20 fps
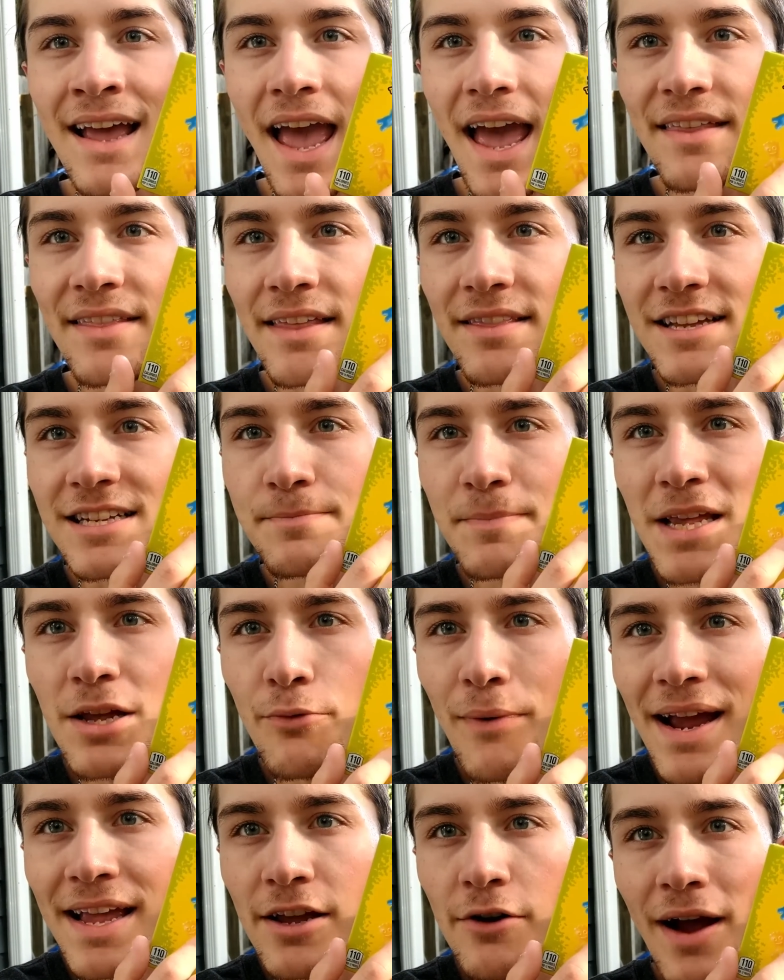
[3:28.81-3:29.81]
And then this P
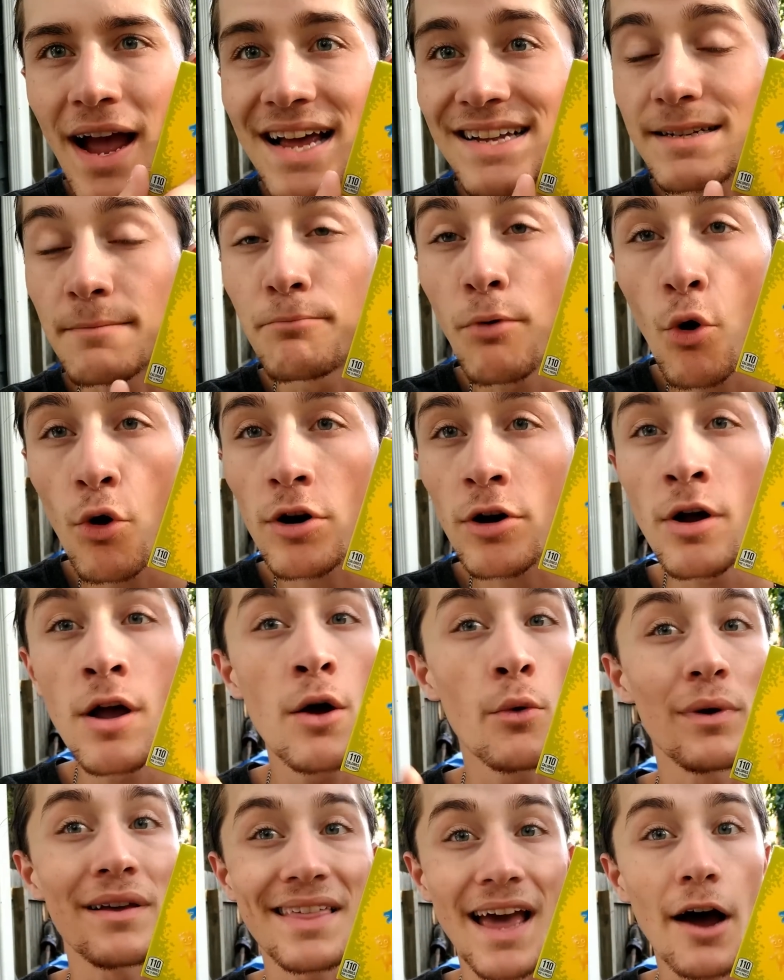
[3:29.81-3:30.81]
right here has a border
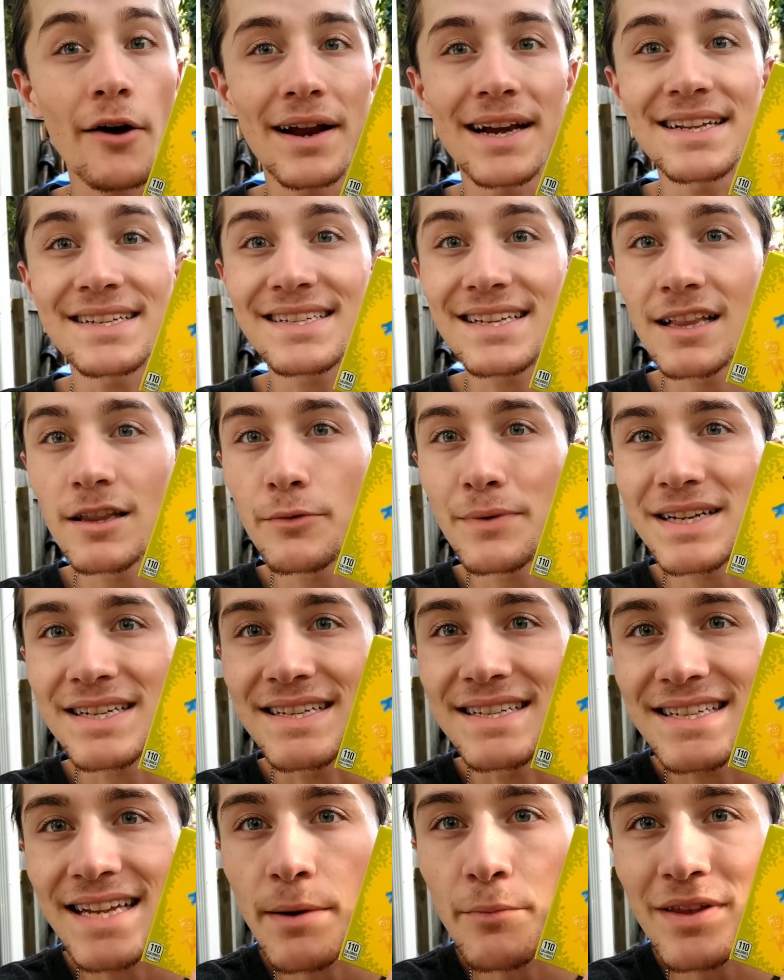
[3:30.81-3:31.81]
without any silhouettes,
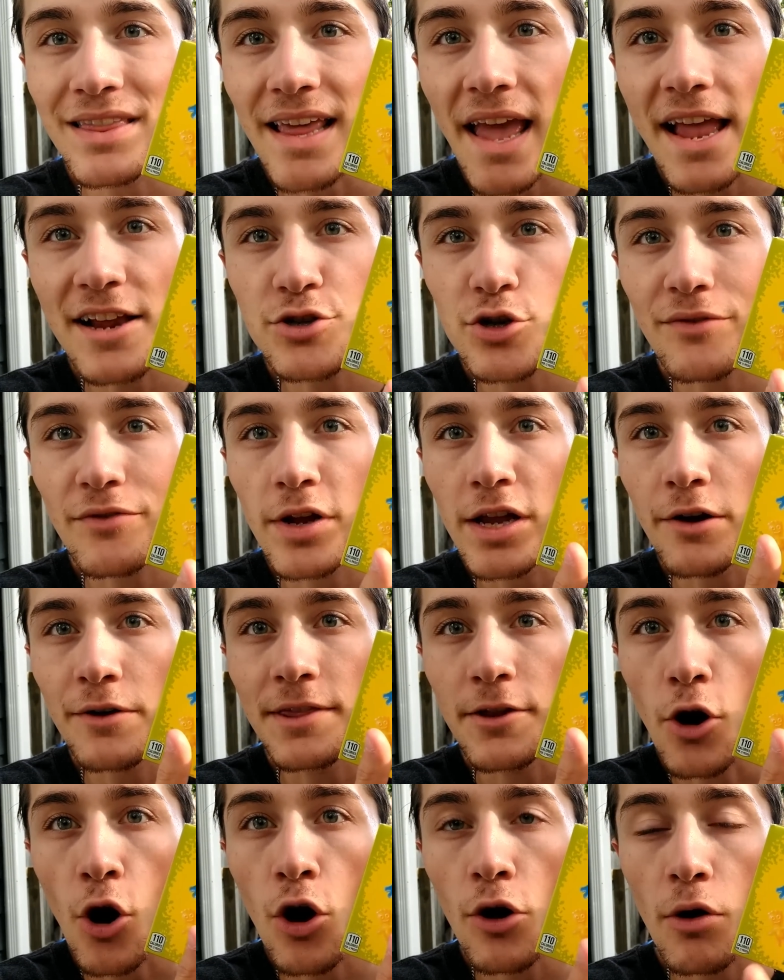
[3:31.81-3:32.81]
and same with the H over here
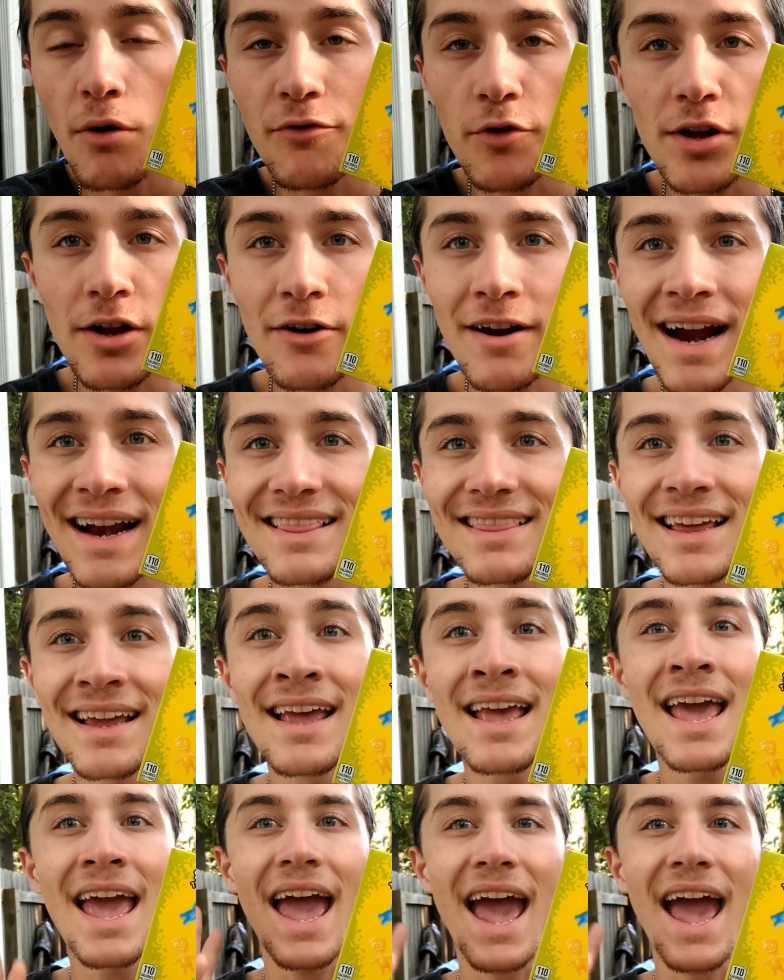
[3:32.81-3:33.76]
and the R over here kind of thing.